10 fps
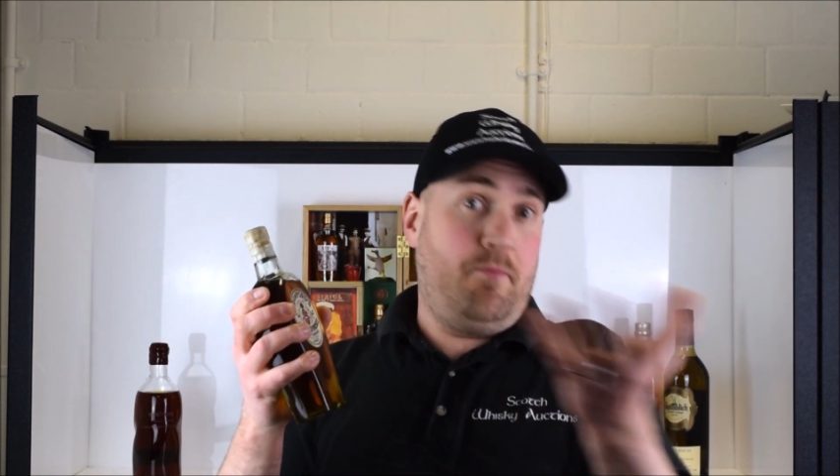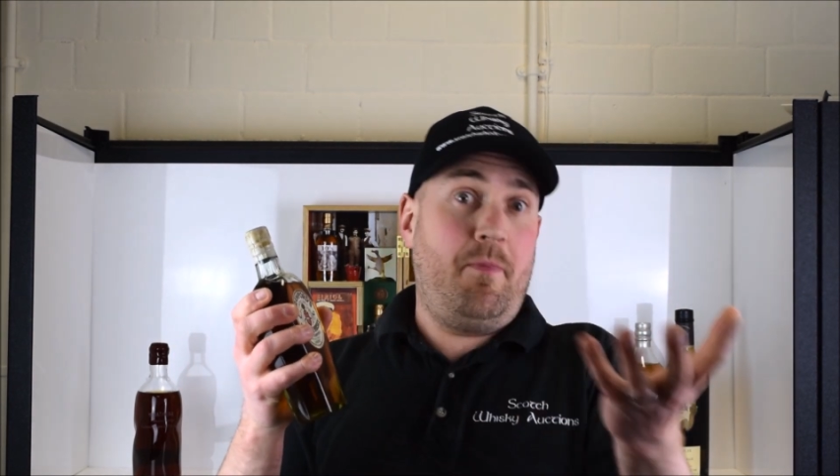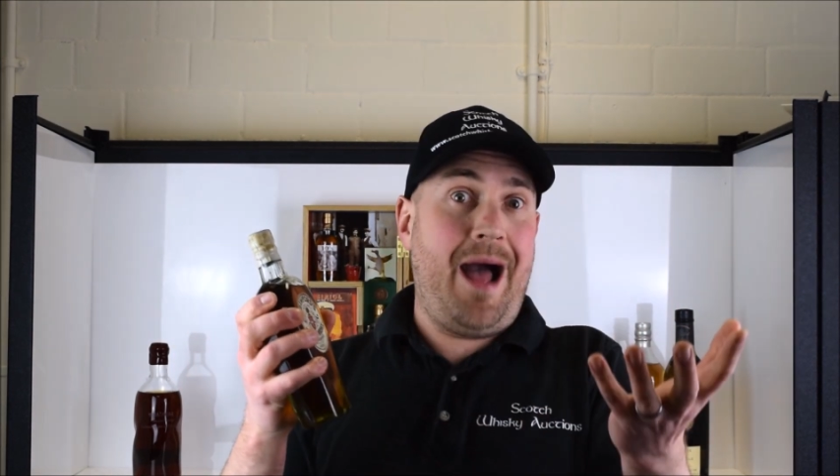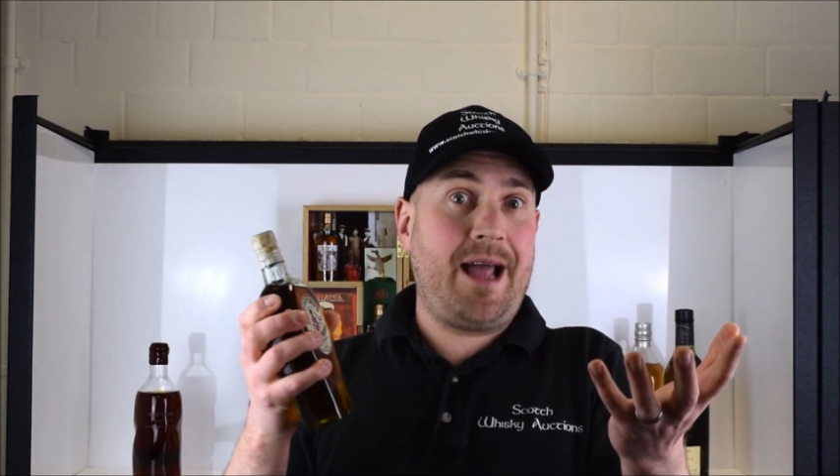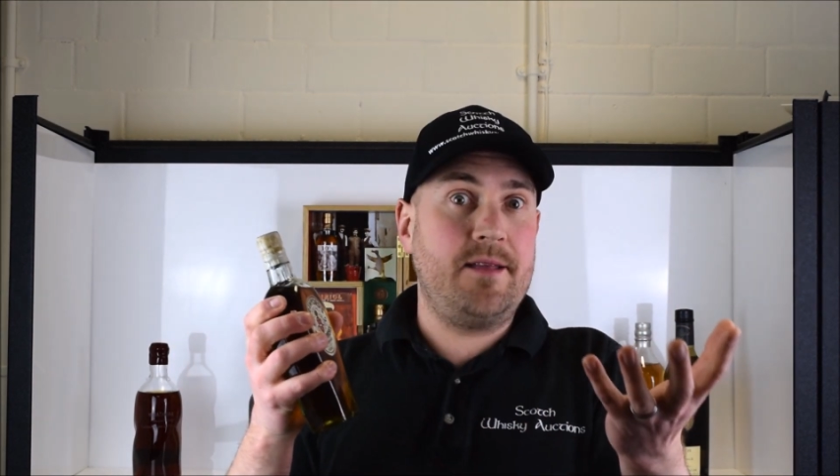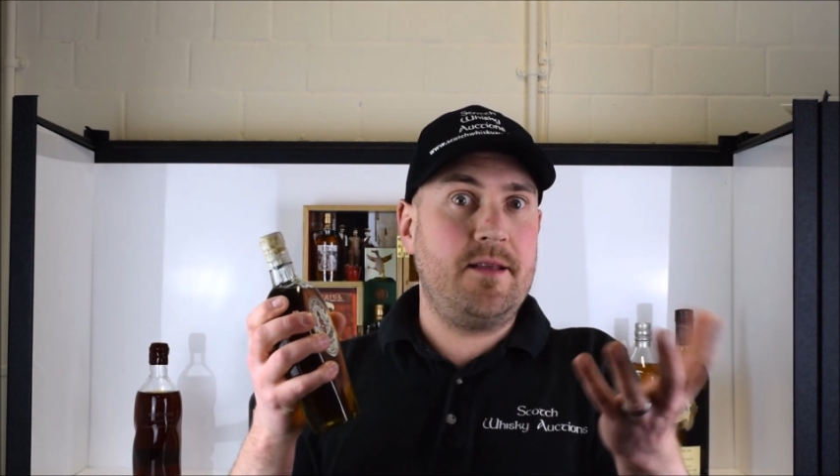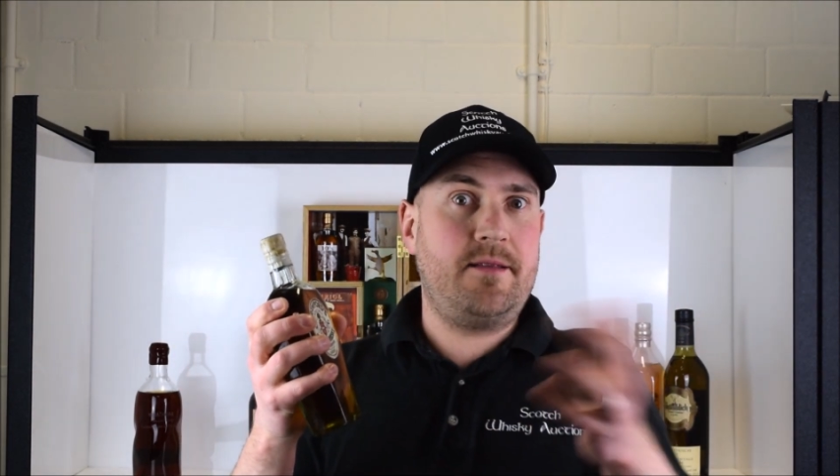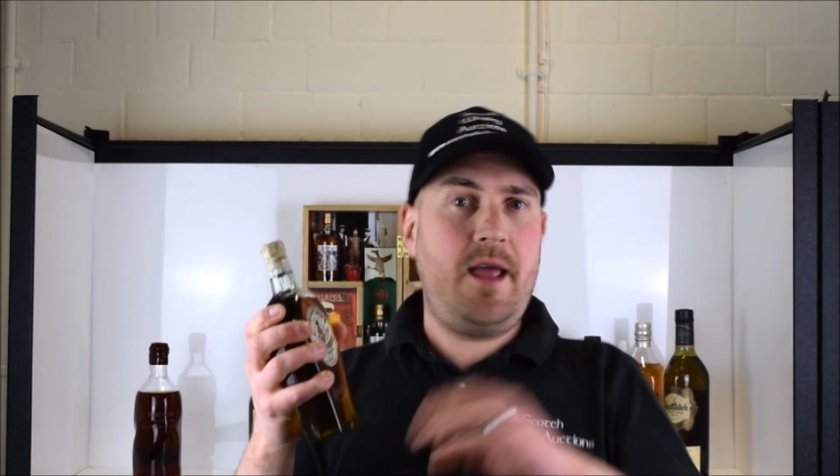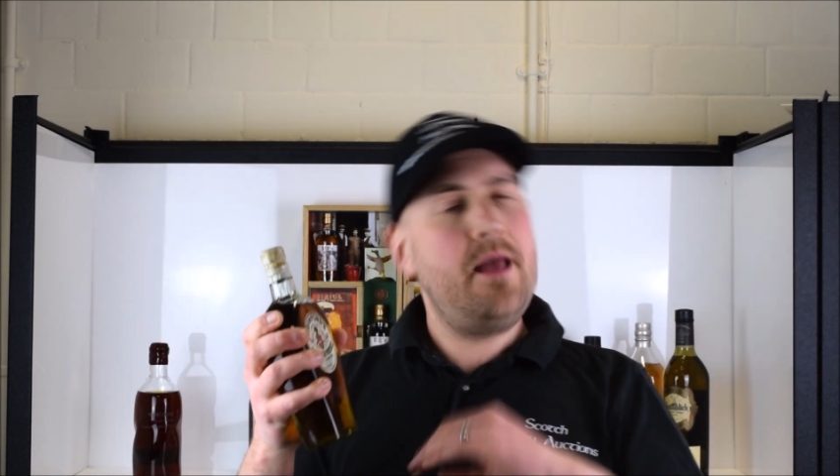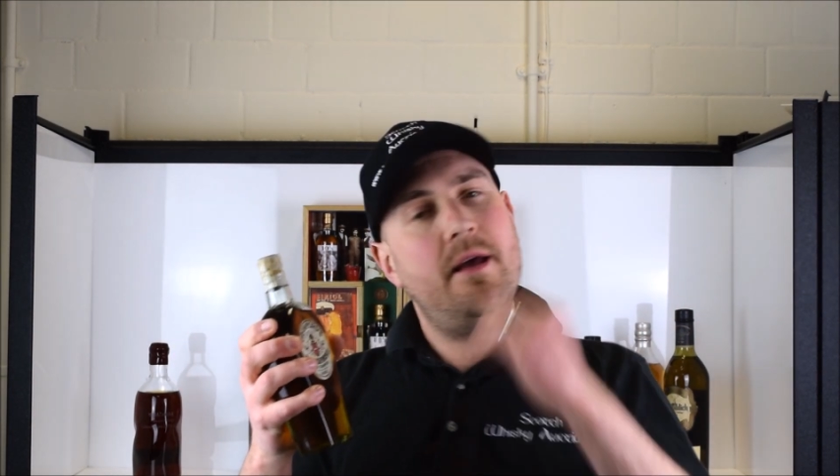back in the
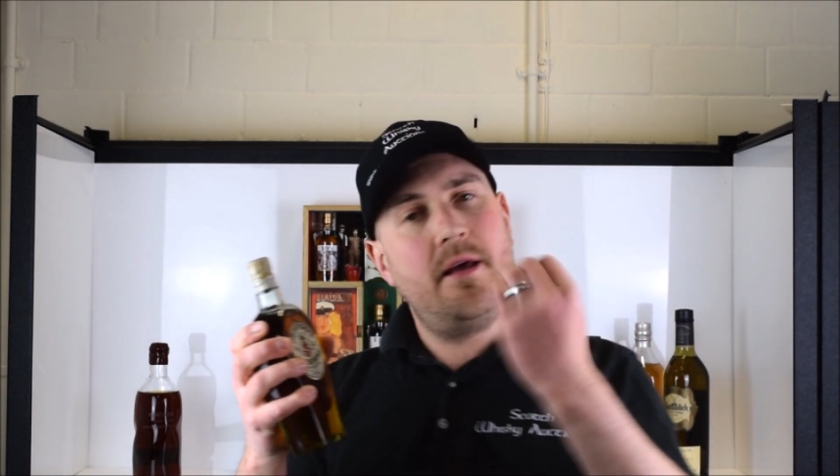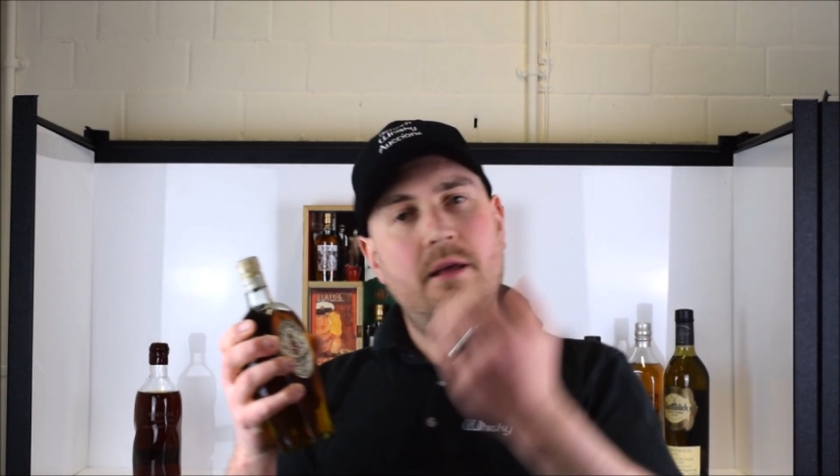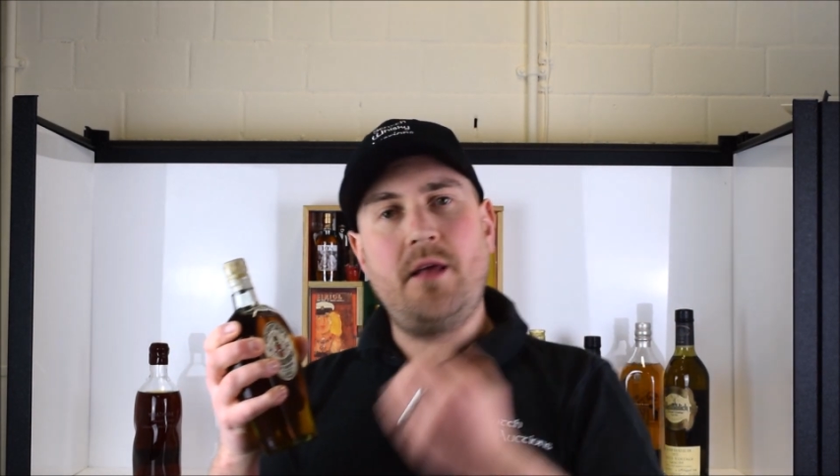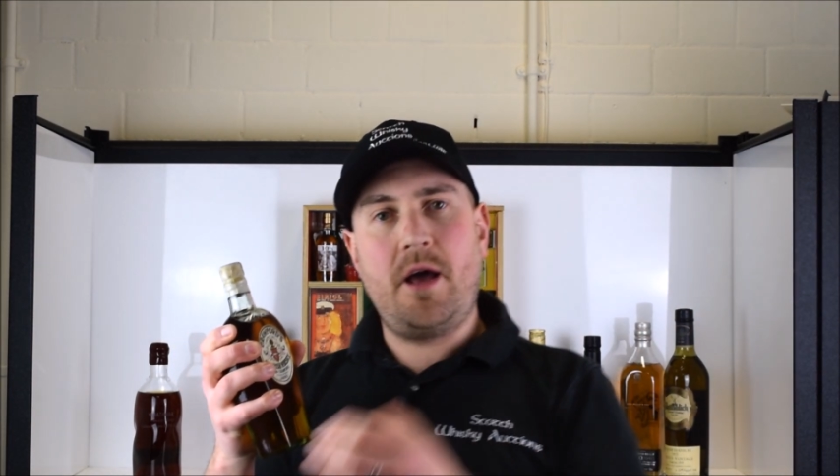day the